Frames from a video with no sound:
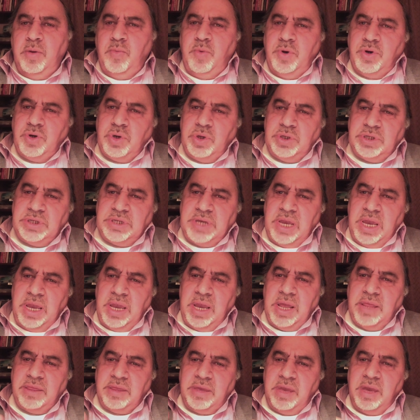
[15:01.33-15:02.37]
We should
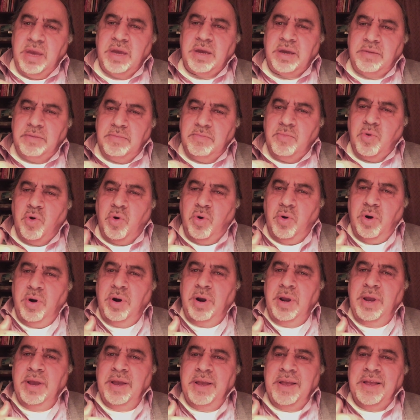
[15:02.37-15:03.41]
say, I think, more
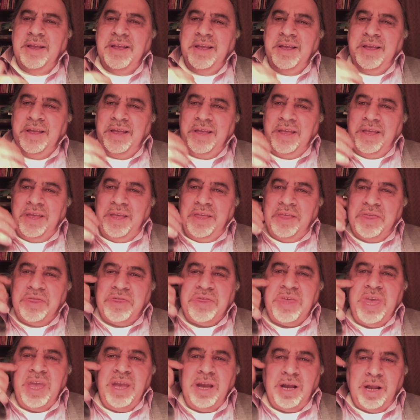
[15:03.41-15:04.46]

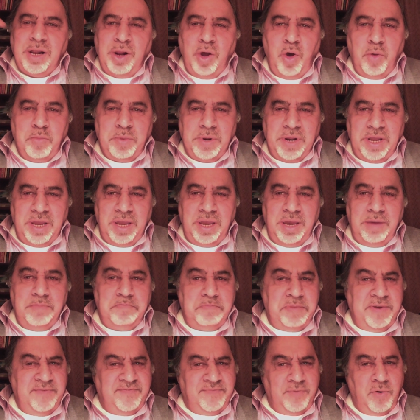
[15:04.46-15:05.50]
think globally
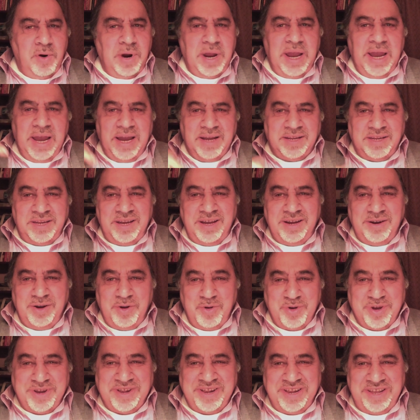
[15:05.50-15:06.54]
before acting
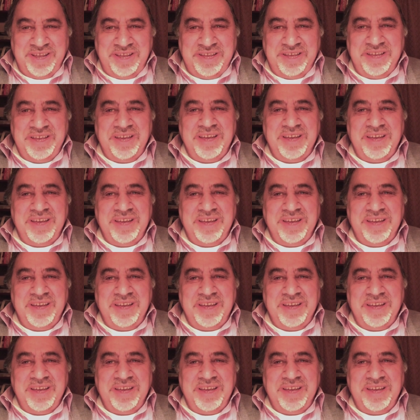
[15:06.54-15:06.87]
locally.